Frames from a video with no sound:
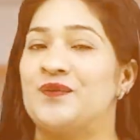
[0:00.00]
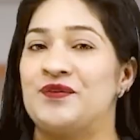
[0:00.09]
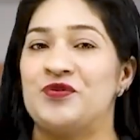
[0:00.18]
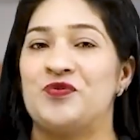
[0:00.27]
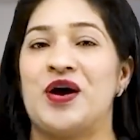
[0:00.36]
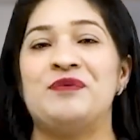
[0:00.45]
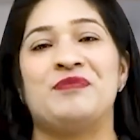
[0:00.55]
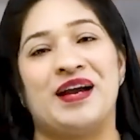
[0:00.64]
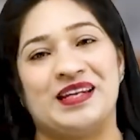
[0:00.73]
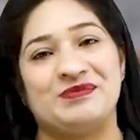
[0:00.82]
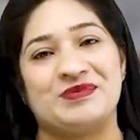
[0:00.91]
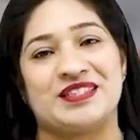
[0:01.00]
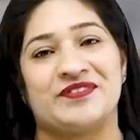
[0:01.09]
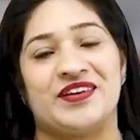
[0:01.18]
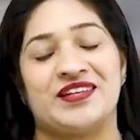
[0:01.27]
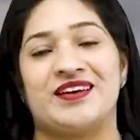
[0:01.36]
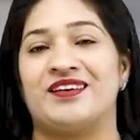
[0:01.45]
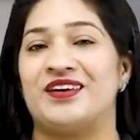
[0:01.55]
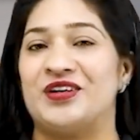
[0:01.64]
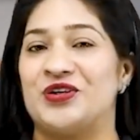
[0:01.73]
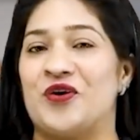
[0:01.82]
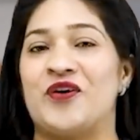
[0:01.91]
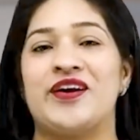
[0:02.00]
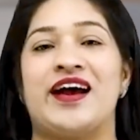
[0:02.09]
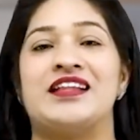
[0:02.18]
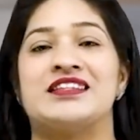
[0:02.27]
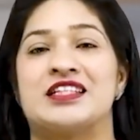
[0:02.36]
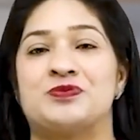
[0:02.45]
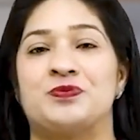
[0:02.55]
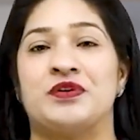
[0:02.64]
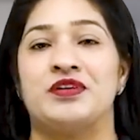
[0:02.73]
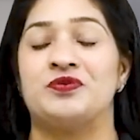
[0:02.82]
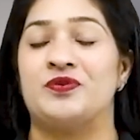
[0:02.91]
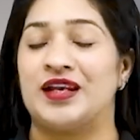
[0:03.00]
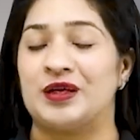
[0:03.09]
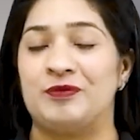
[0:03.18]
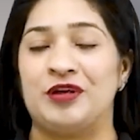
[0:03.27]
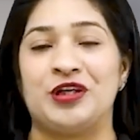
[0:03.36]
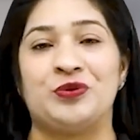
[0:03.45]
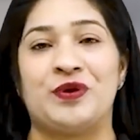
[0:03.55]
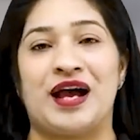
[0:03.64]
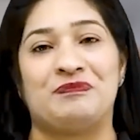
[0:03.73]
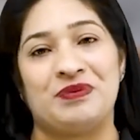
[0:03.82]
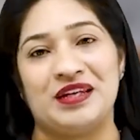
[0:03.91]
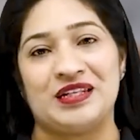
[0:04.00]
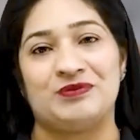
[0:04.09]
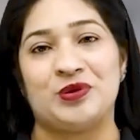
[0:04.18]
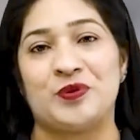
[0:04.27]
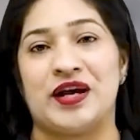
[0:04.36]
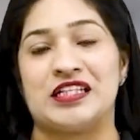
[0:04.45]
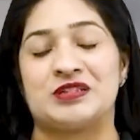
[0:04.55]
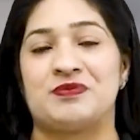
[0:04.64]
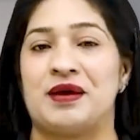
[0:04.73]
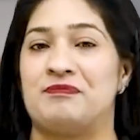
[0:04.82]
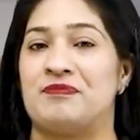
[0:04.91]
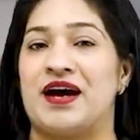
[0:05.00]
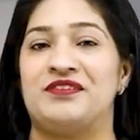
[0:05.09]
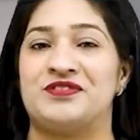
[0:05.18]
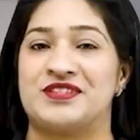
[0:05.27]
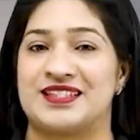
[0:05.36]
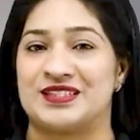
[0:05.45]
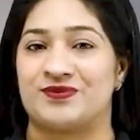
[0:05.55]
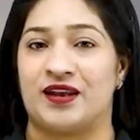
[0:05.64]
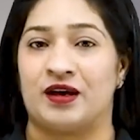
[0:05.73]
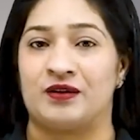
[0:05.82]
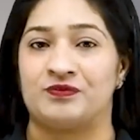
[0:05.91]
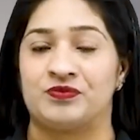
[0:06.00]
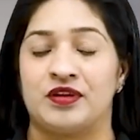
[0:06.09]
Hello everyone, my name is Divya Dagar, your IELTS expert, welcoming you at PW IELTS Prep by Physics Wala.